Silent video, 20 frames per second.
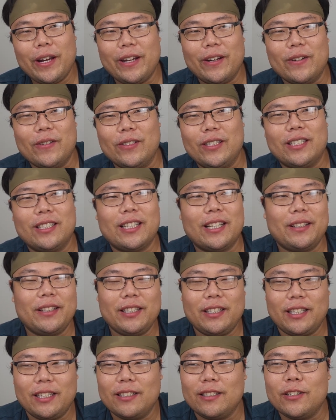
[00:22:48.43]
It was
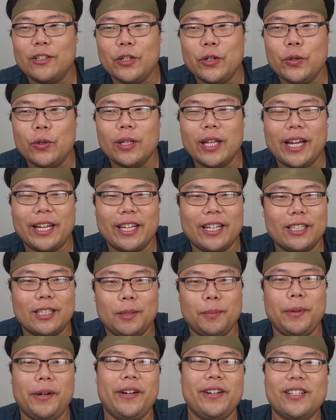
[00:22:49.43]
just this new like
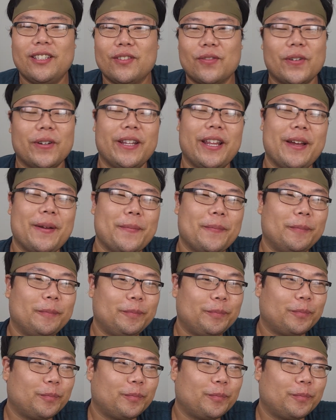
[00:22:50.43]
experience for them.